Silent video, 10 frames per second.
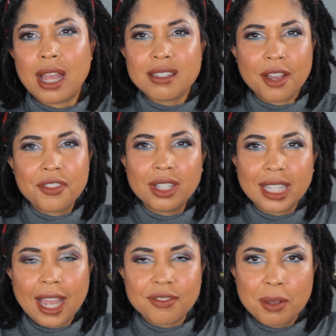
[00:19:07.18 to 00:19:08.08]
I
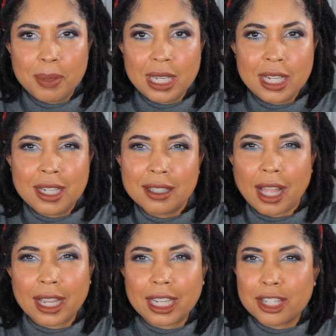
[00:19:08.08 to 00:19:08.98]
definitely have to be
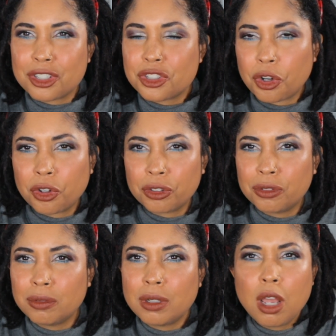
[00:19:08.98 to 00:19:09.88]
like in a
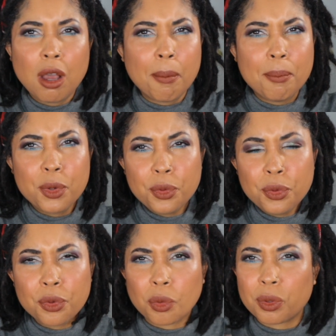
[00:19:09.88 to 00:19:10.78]
certain
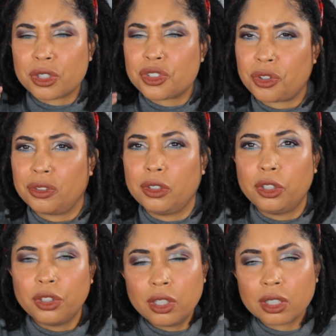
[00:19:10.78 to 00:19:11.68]
mood or want a certain
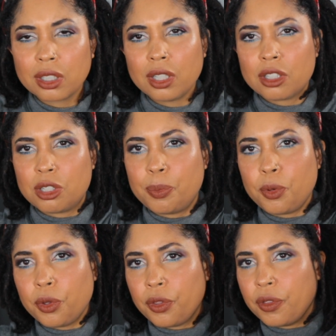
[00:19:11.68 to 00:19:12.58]
look to
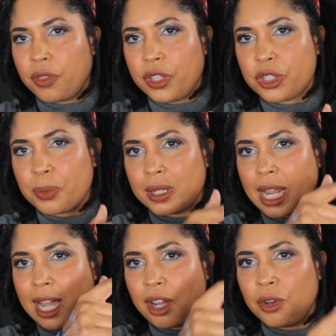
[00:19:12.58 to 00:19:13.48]
pull this one
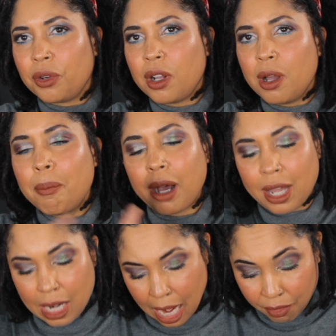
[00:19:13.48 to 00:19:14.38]
out,
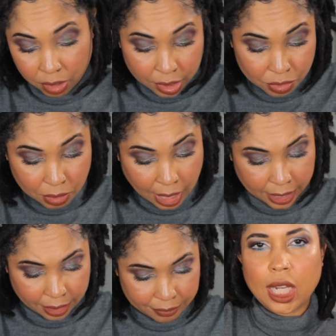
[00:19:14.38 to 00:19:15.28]
but I really do
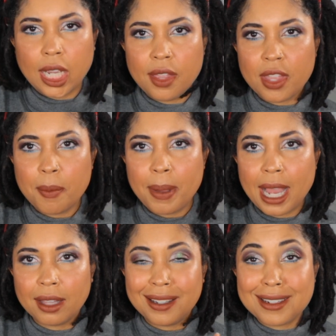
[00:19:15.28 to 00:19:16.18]
like it. And then
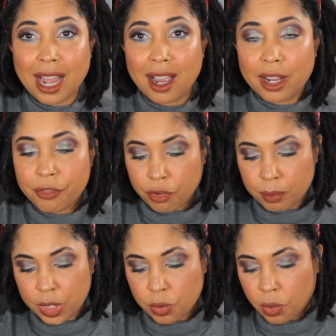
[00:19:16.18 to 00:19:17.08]
palette nine
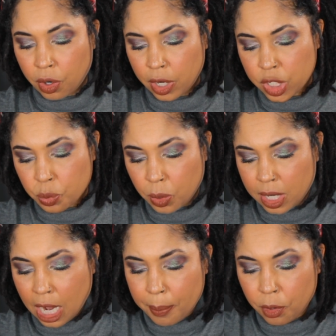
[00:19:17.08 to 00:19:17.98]
from Dior is
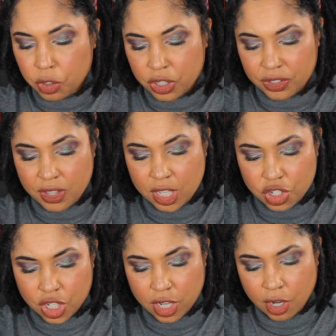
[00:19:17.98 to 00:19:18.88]
one I purchased
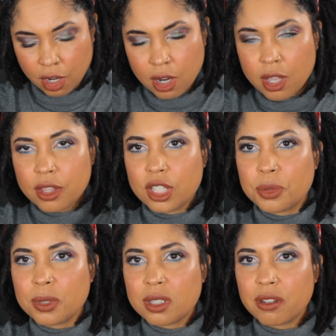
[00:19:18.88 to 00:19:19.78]
this year.
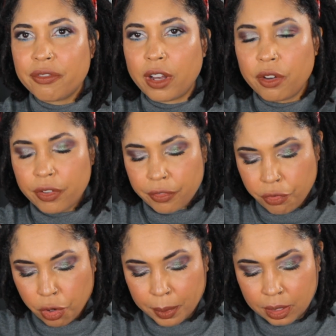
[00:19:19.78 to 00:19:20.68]
This was the velvet
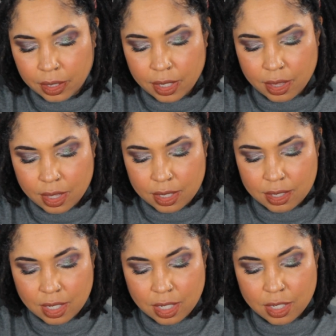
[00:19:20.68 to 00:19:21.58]
formula and this
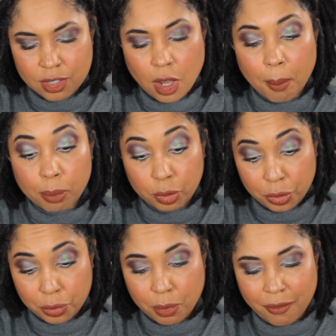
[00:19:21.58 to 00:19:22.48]
is Blue